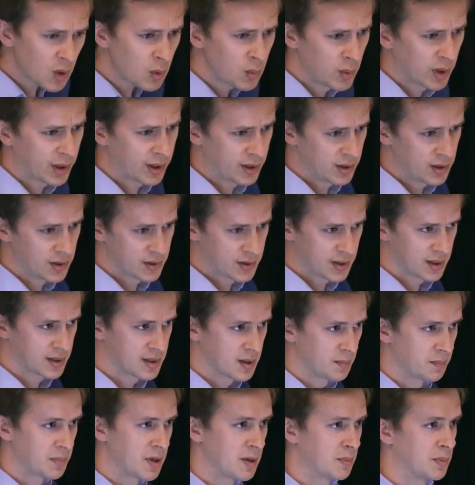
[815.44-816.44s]
We can use
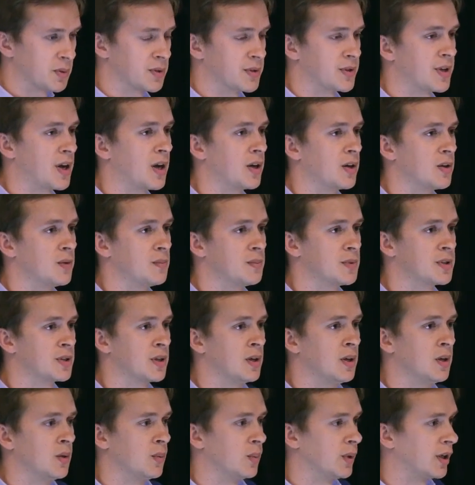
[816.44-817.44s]
this in people's homes.
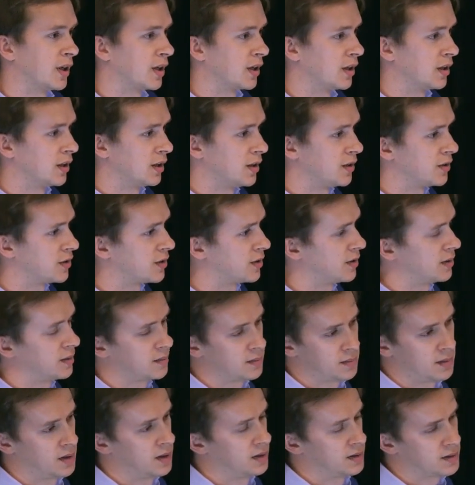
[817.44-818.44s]
We can use
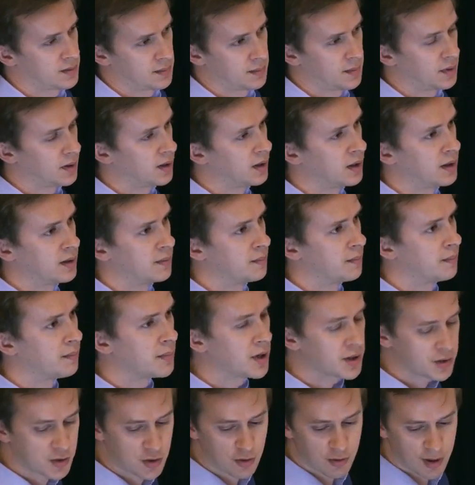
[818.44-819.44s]
it in
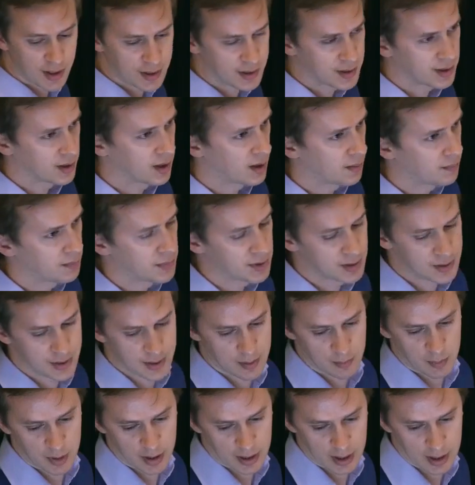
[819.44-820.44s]
much greater numbers
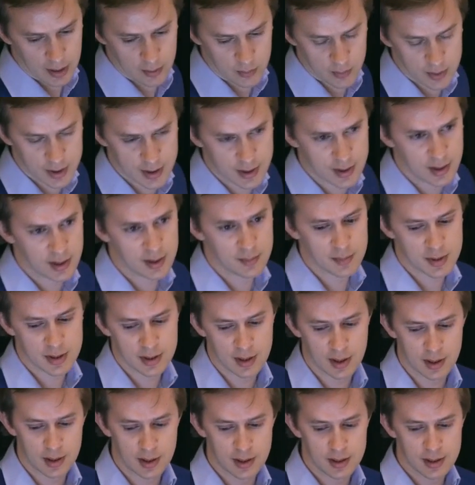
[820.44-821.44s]
than we can with sleep
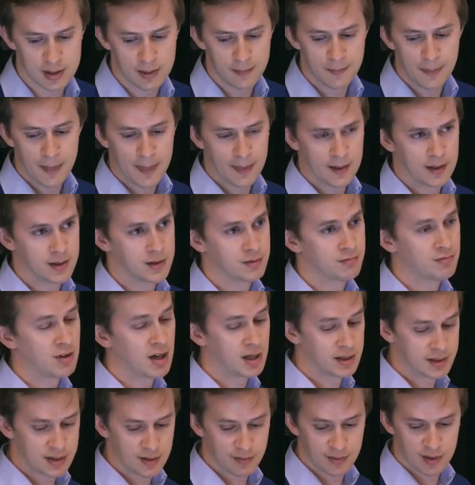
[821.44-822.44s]
studies. It's
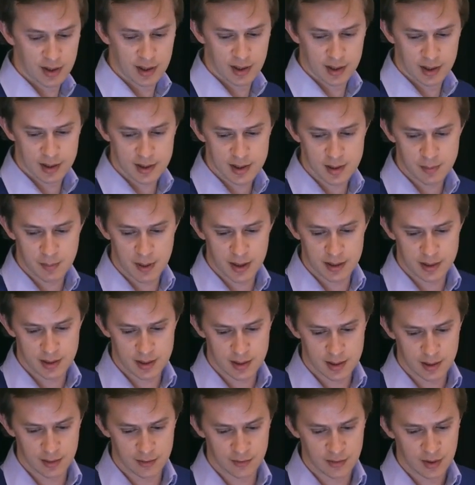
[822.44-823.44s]
relatively
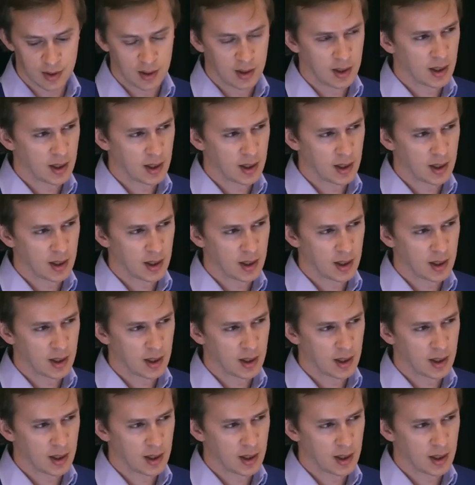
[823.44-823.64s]
inexpensive.